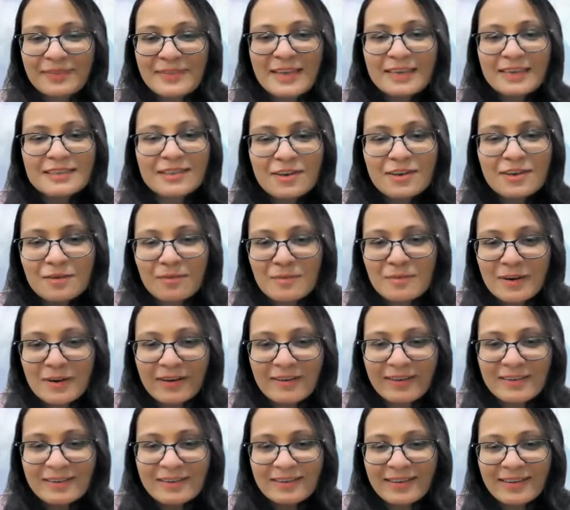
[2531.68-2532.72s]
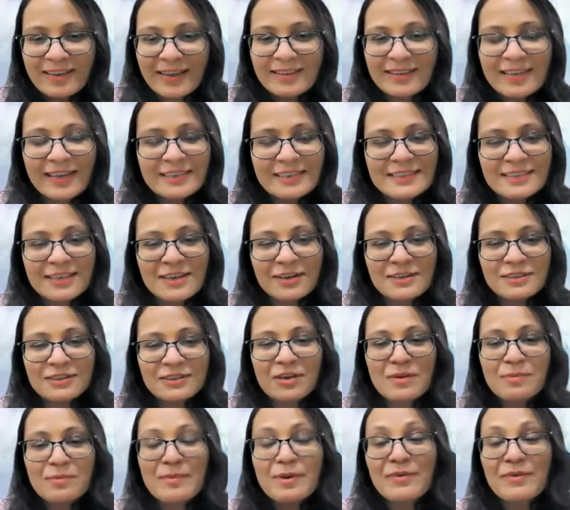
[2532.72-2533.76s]
thanks a lot, Makran. And thanks a lot,
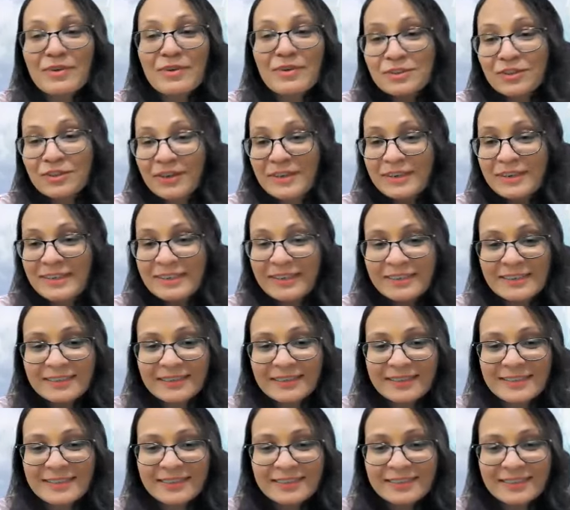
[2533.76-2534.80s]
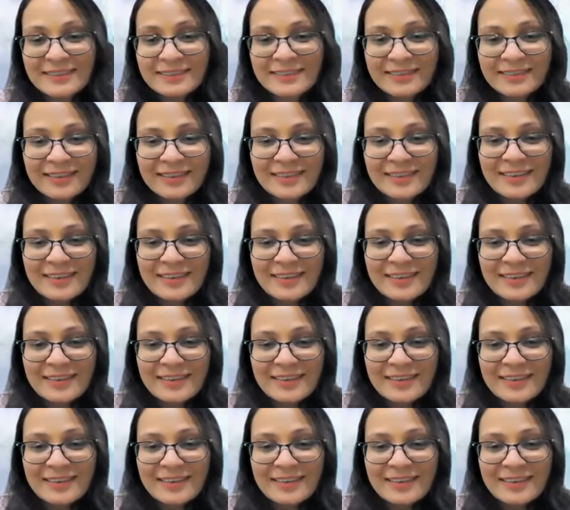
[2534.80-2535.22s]
Soumya, for joining us.